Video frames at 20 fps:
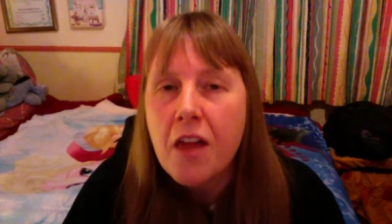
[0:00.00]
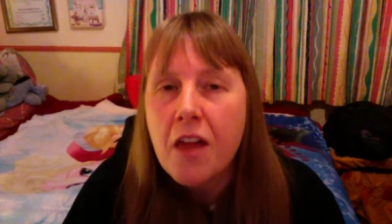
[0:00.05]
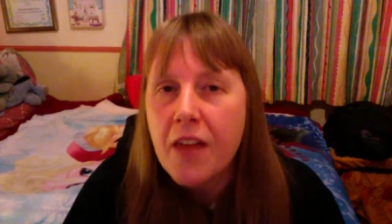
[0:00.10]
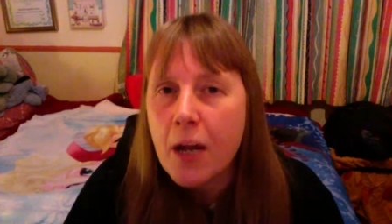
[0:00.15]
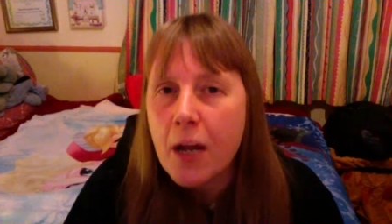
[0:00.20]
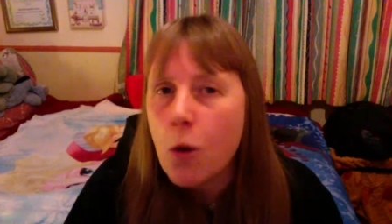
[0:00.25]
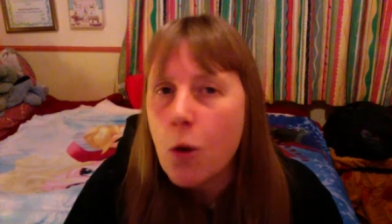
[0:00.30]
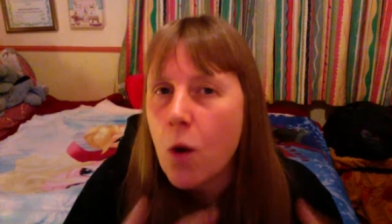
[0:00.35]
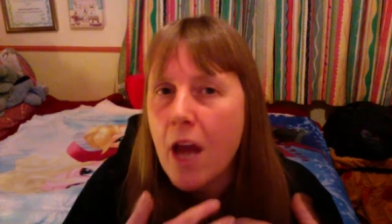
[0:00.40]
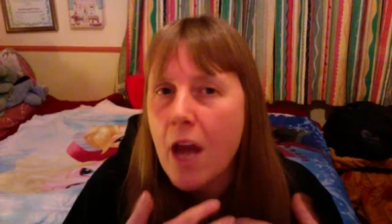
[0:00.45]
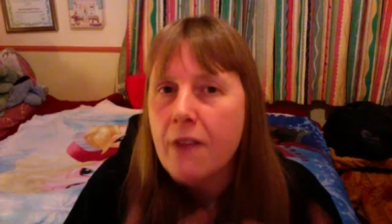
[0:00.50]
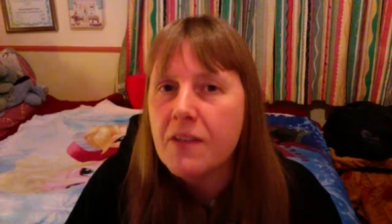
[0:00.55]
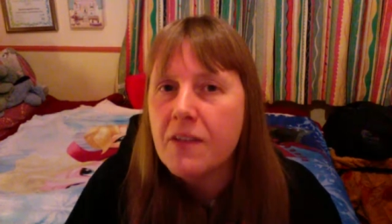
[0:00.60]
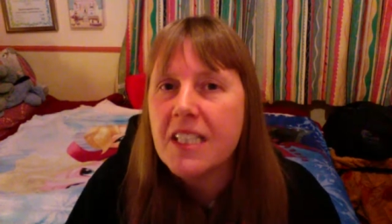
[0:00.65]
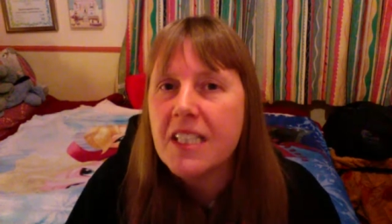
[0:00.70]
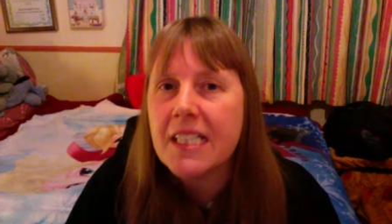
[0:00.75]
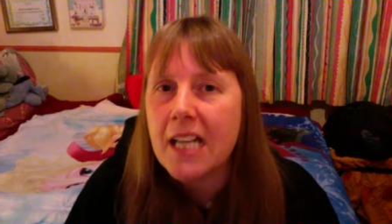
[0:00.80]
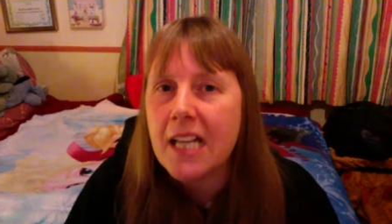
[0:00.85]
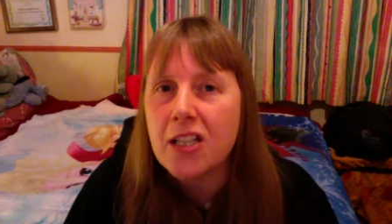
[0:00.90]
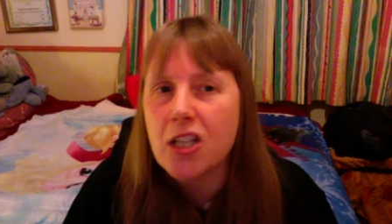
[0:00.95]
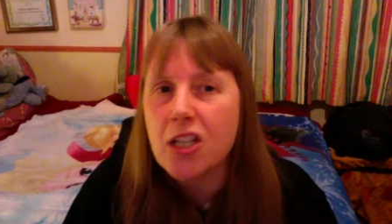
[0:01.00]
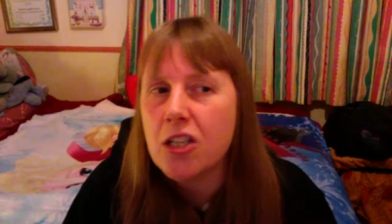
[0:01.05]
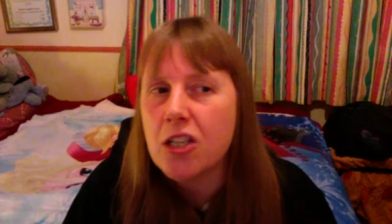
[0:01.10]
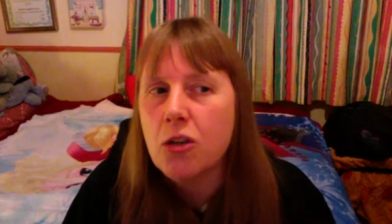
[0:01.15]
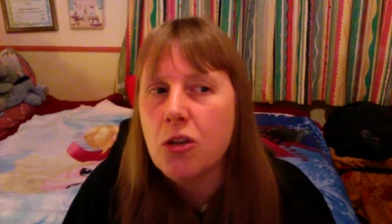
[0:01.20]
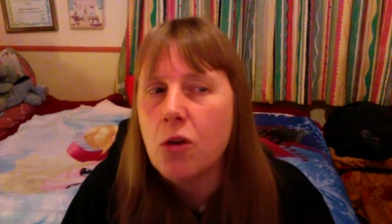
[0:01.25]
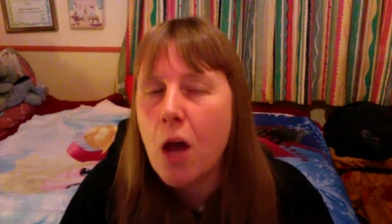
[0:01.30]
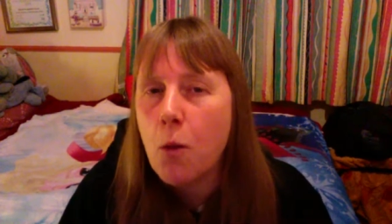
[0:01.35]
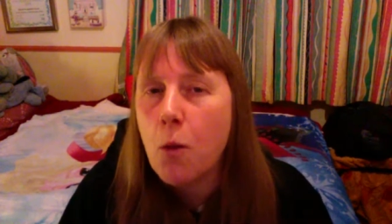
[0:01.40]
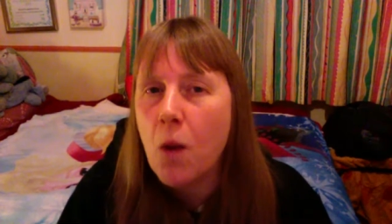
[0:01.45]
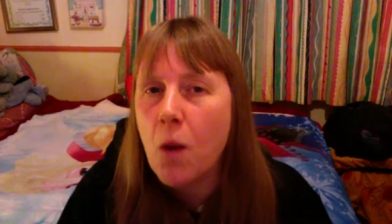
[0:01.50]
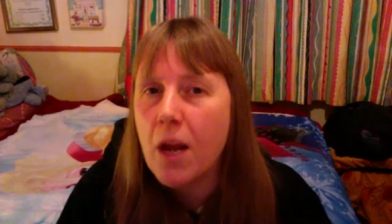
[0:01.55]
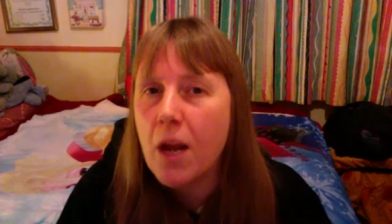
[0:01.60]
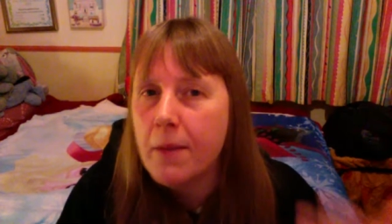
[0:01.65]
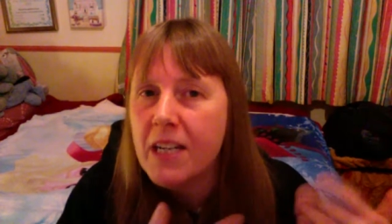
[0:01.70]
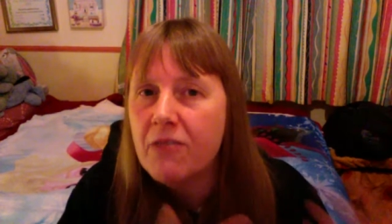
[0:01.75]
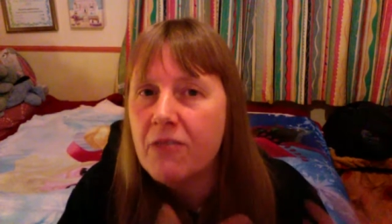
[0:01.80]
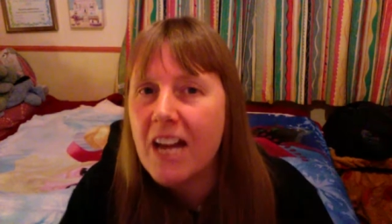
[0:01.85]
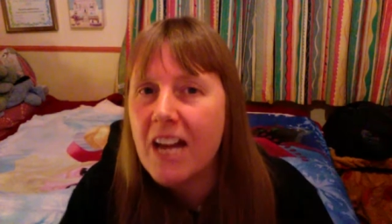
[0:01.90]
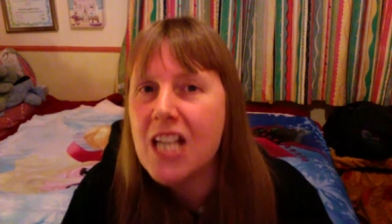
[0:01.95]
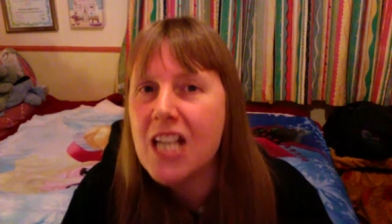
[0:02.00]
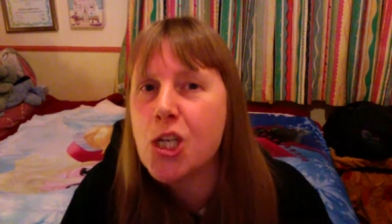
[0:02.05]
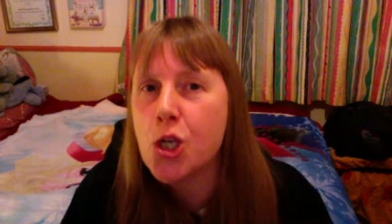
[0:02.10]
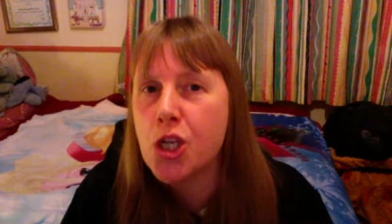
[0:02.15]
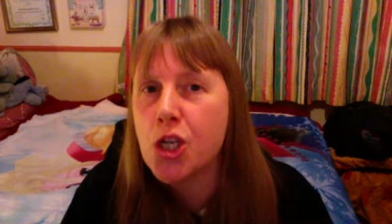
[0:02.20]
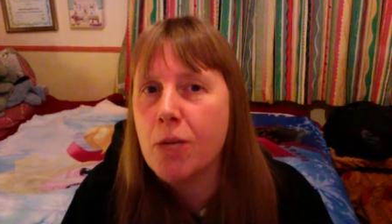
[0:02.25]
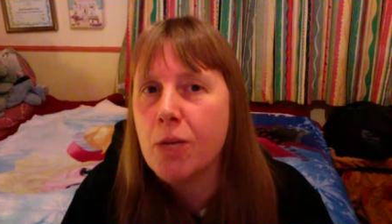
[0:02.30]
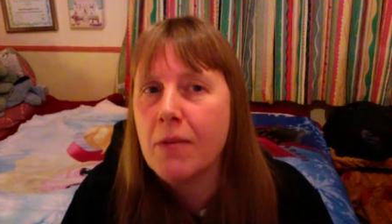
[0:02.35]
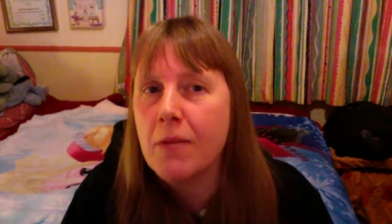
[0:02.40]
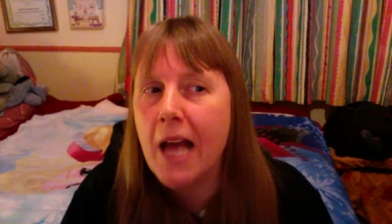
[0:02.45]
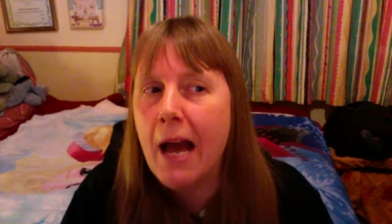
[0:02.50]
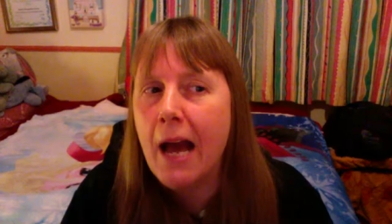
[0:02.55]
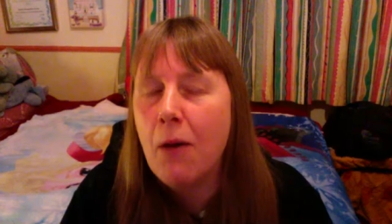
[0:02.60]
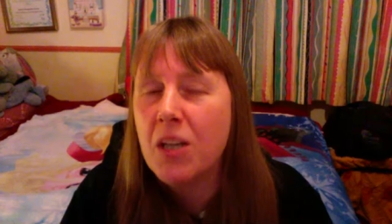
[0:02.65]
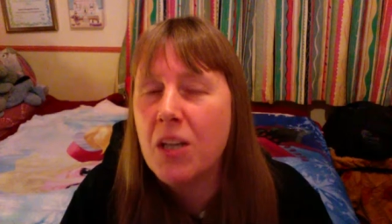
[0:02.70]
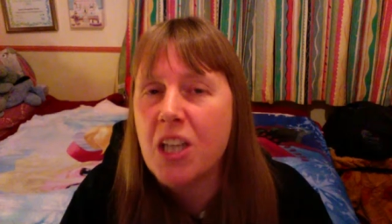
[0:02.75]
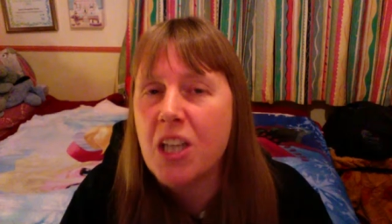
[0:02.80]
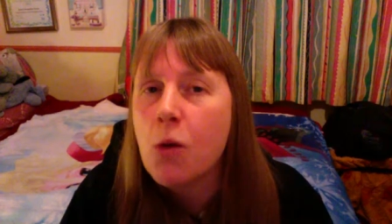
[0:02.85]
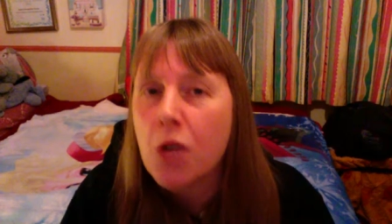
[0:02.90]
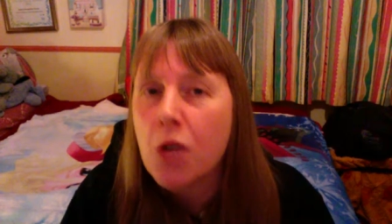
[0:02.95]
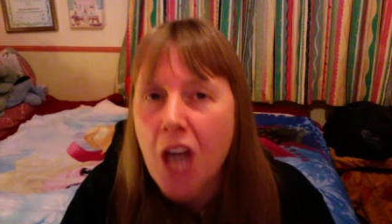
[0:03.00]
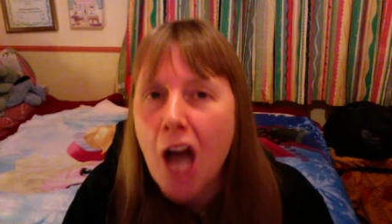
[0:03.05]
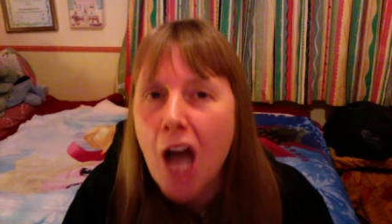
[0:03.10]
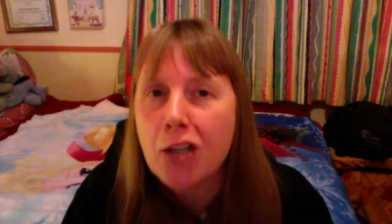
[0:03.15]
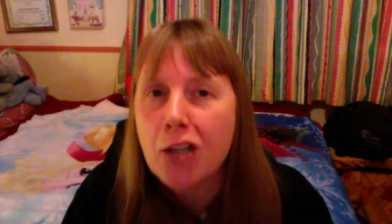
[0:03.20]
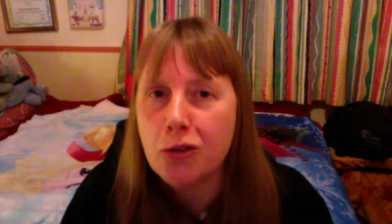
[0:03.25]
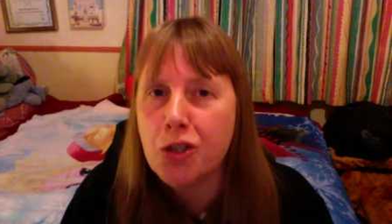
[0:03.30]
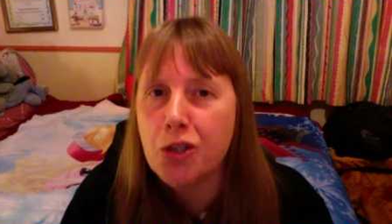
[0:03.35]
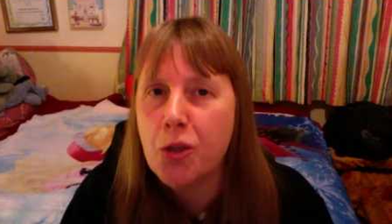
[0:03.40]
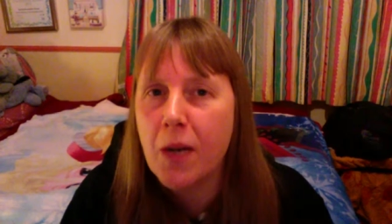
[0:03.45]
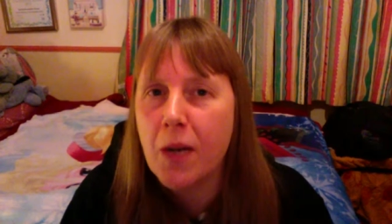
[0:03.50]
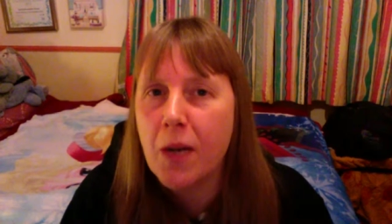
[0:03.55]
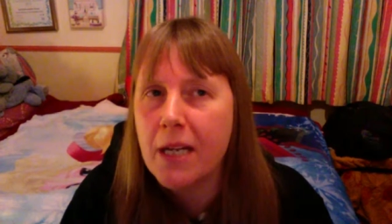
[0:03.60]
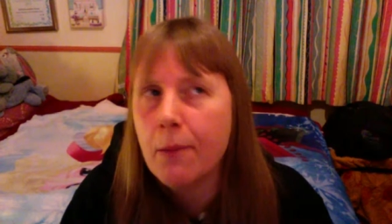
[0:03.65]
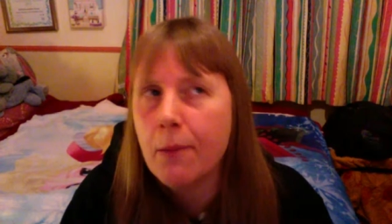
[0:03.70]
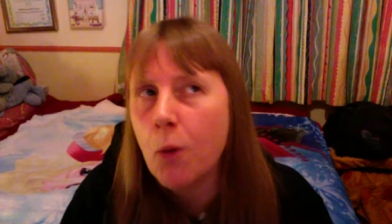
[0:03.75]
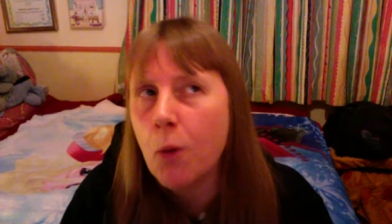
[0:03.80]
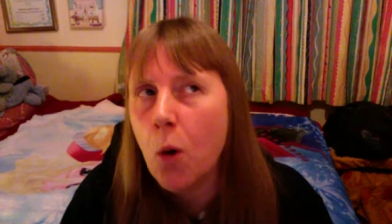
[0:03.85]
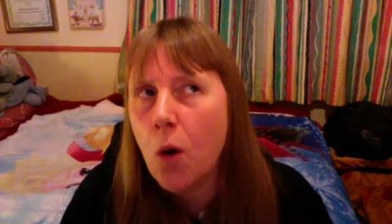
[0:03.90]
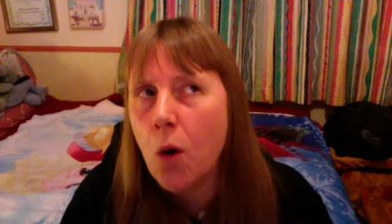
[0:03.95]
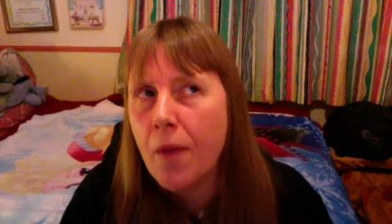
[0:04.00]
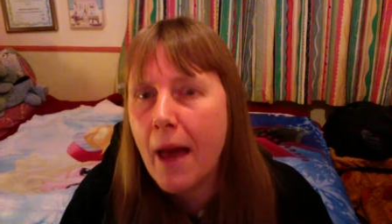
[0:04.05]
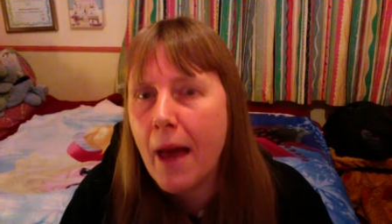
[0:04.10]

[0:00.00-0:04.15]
then all of a sudden you're like, well, I'm in a relationship now, I don't cuddle you anymore.